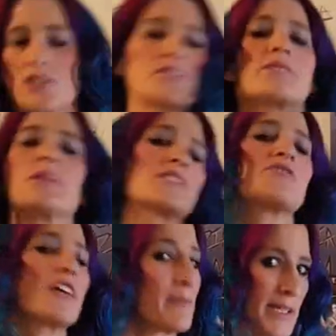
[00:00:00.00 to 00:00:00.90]
seriously must
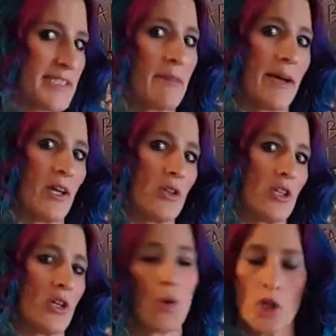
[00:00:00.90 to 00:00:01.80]
have like mixed up my
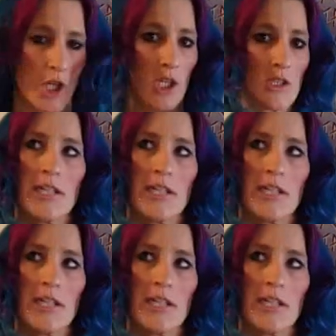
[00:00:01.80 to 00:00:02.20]
order.